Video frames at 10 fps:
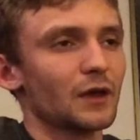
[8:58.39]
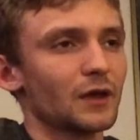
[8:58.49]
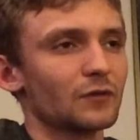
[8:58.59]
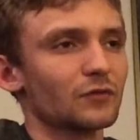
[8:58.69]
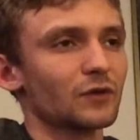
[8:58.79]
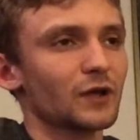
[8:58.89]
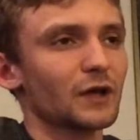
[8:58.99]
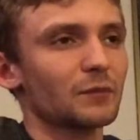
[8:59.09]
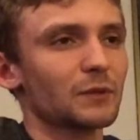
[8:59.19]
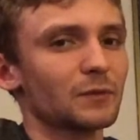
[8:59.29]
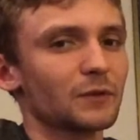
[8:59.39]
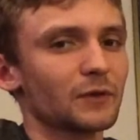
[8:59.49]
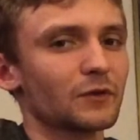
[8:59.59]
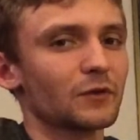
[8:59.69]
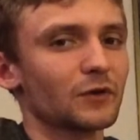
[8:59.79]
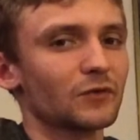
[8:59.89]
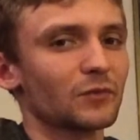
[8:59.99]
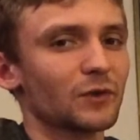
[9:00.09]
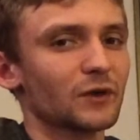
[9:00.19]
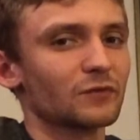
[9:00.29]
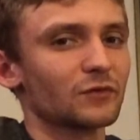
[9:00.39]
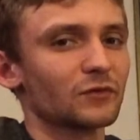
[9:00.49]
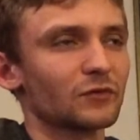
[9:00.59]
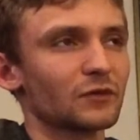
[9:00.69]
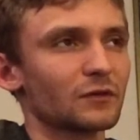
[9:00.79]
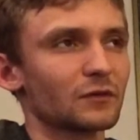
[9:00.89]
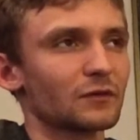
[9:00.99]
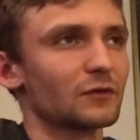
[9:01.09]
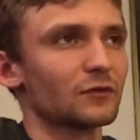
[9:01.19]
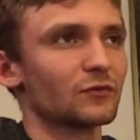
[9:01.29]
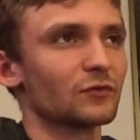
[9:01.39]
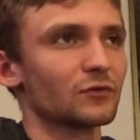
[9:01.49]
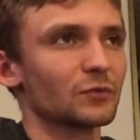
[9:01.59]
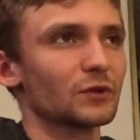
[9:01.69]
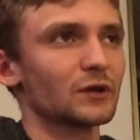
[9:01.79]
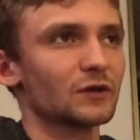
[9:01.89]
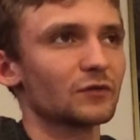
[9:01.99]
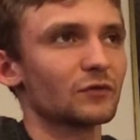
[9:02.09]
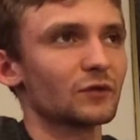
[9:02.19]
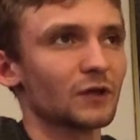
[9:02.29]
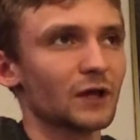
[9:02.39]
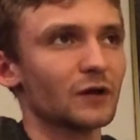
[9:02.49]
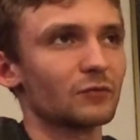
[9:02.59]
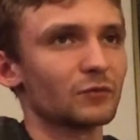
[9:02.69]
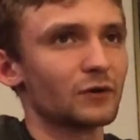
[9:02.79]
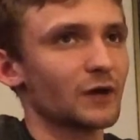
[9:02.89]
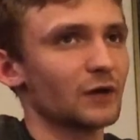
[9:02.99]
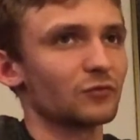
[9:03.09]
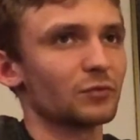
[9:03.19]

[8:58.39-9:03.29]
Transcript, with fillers: and there's a lot of people that go to, out to breakfast, and there's there's a really nice a lot of nice